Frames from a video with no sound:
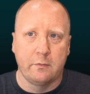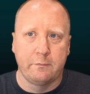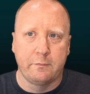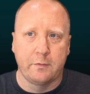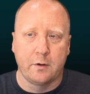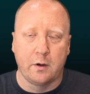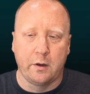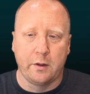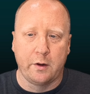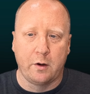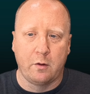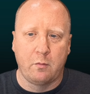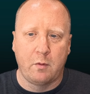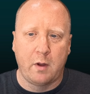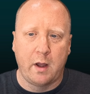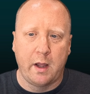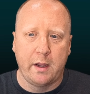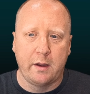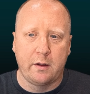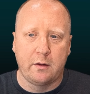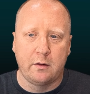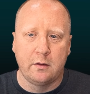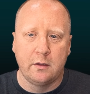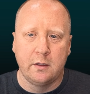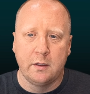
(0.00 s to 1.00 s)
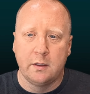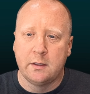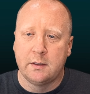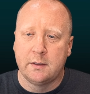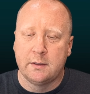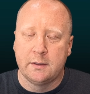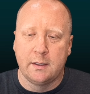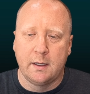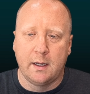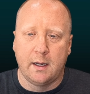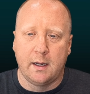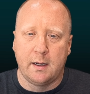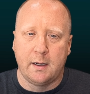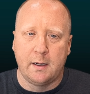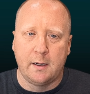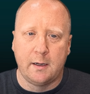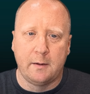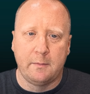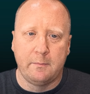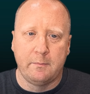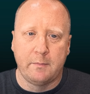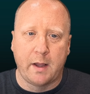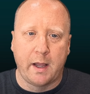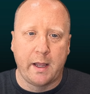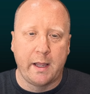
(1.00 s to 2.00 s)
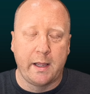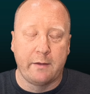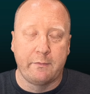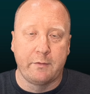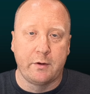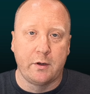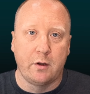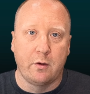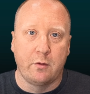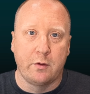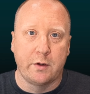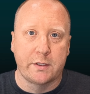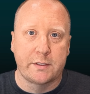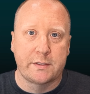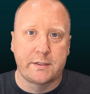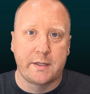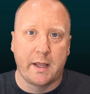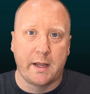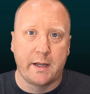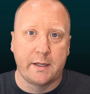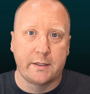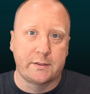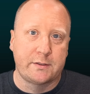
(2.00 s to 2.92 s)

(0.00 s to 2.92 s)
a little while, I haven't noticed that.